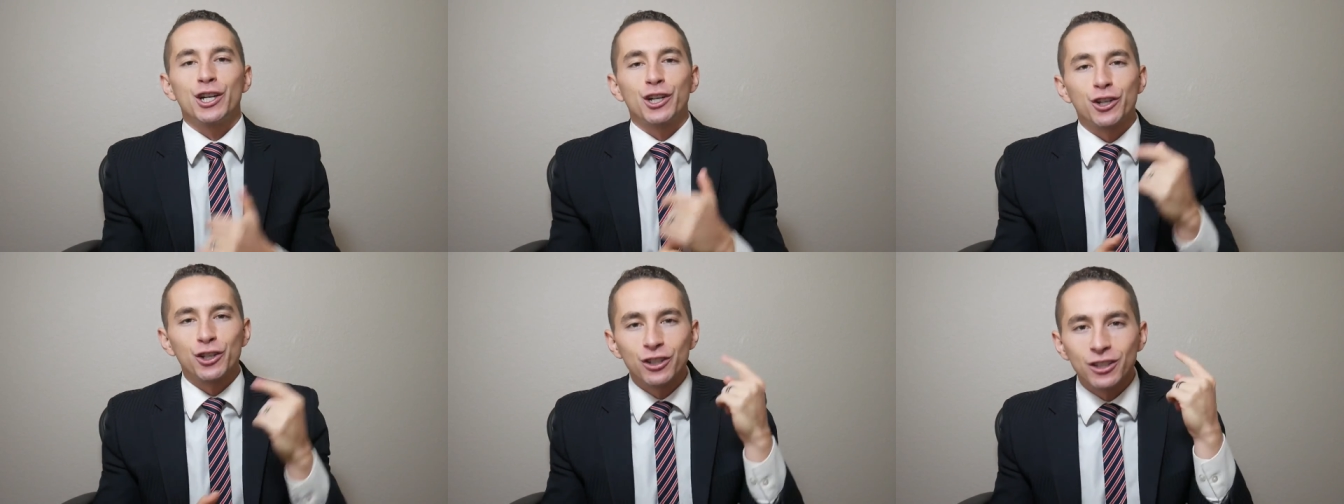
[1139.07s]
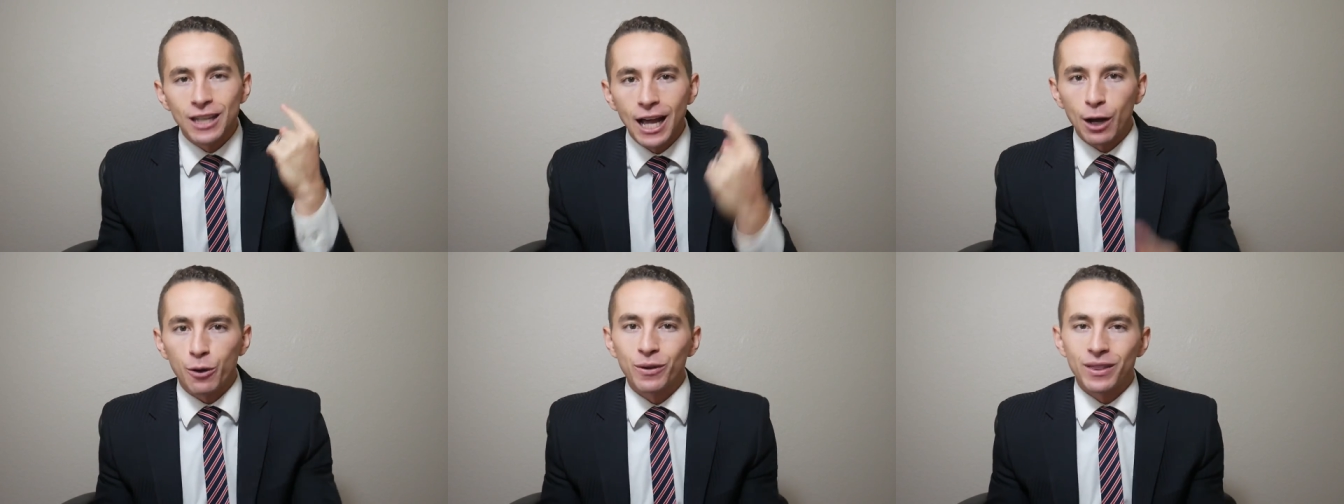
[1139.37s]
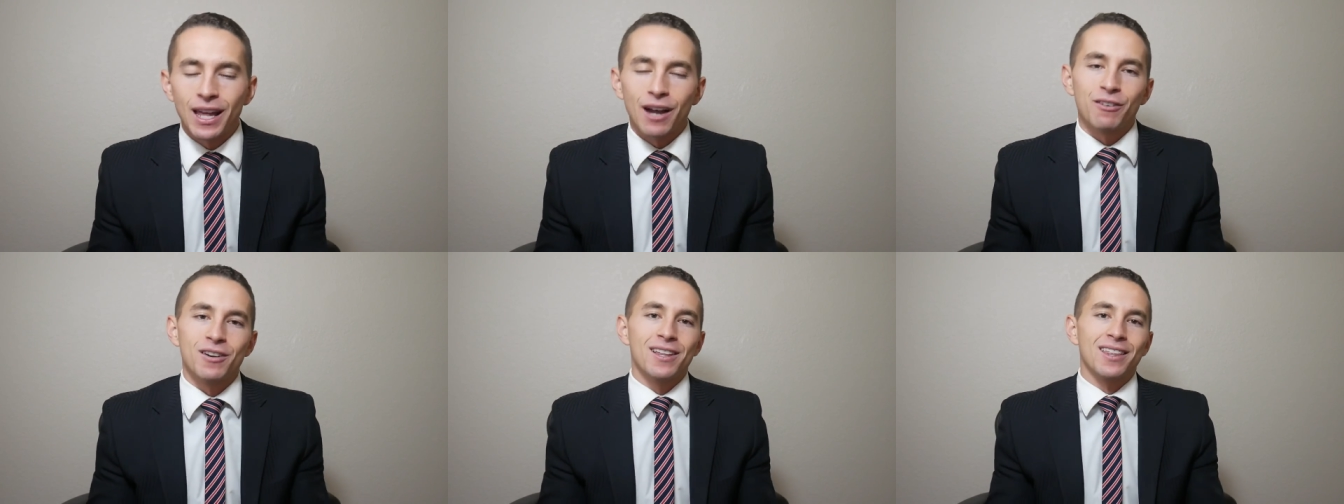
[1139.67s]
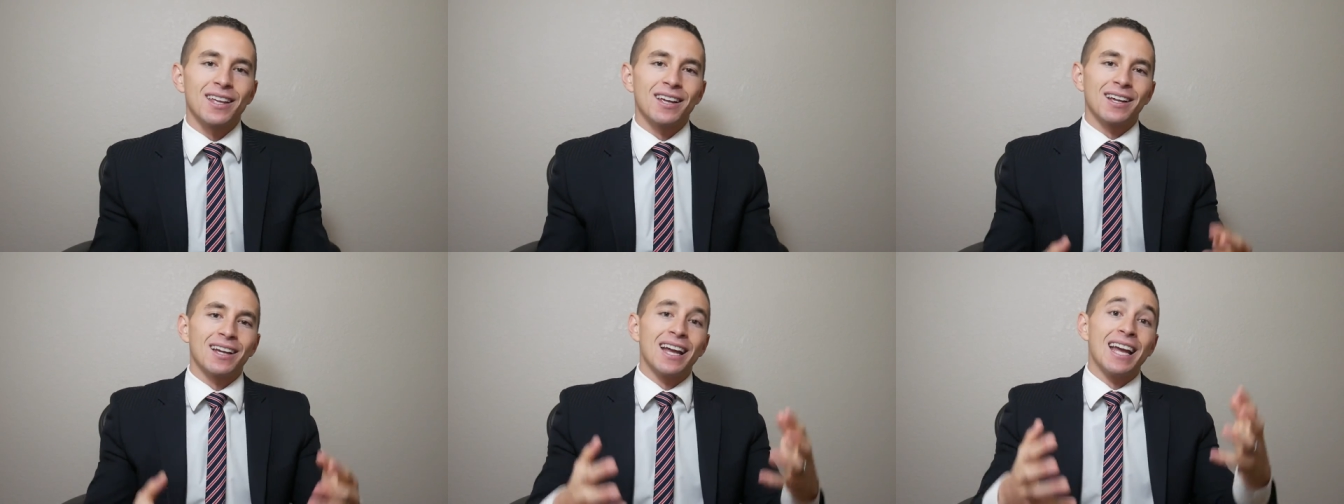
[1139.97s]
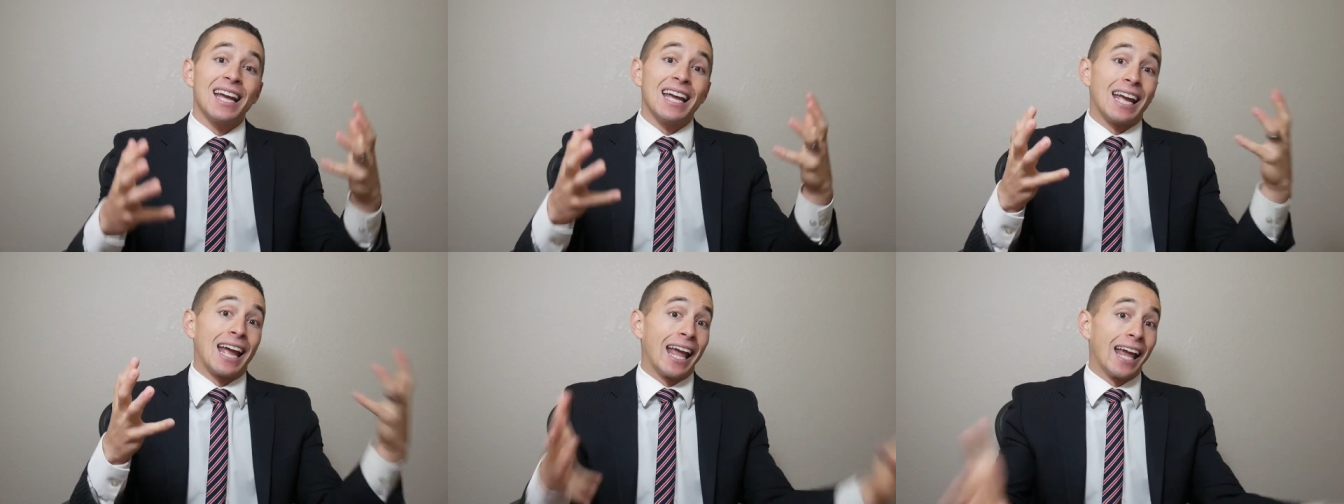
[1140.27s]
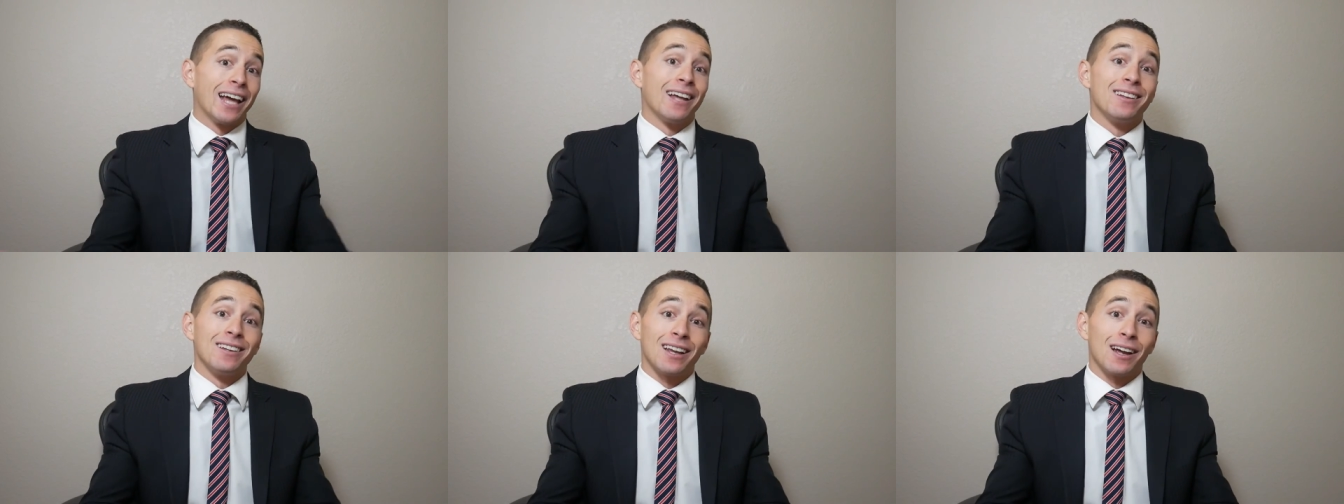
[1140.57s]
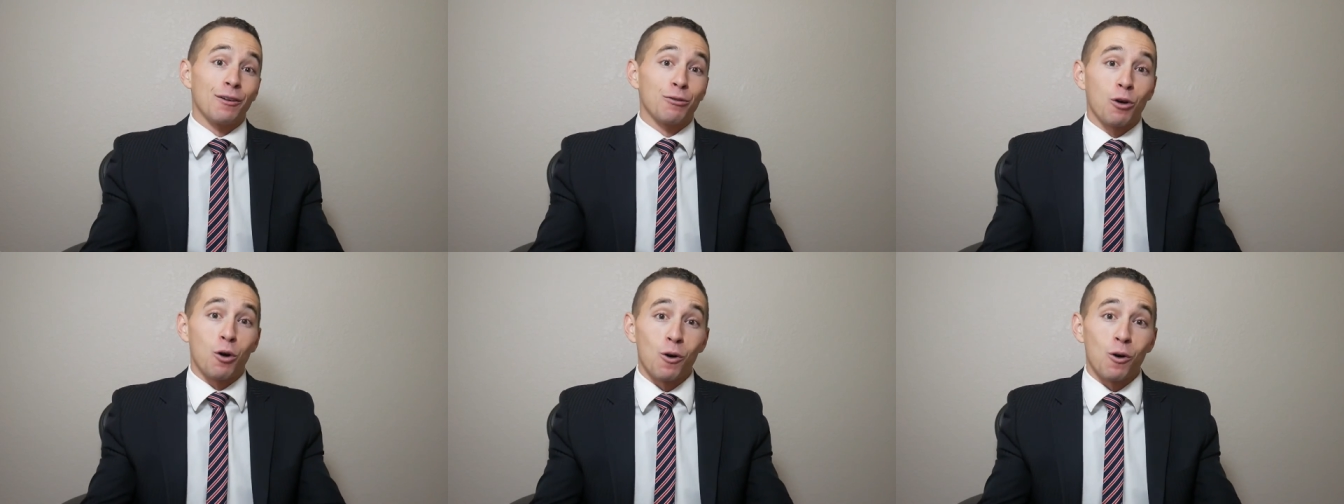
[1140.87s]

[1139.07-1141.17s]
Good luck with everything. And of